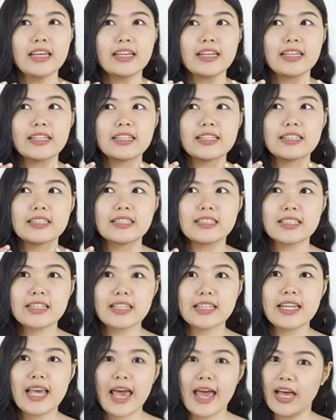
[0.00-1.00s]
it
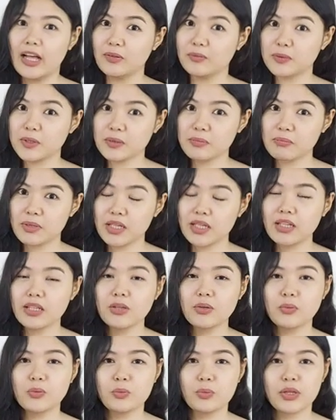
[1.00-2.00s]
did help
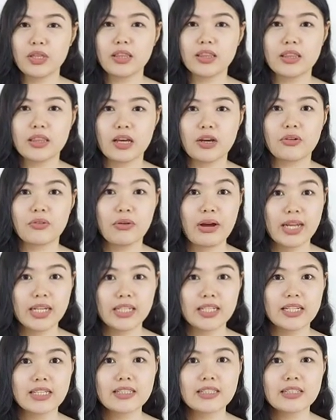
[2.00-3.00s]
me with the
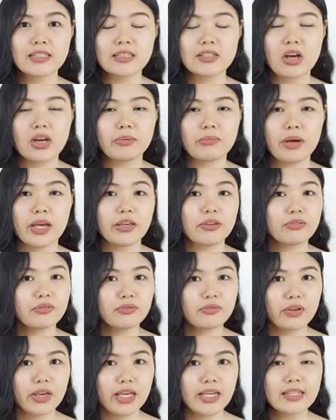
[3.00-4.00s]
redness on my
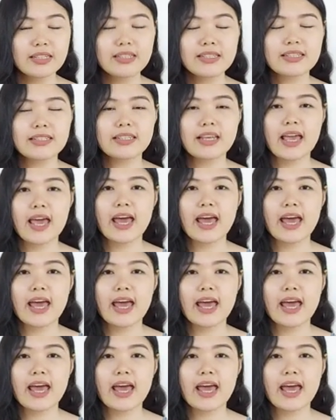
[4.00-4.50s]
face,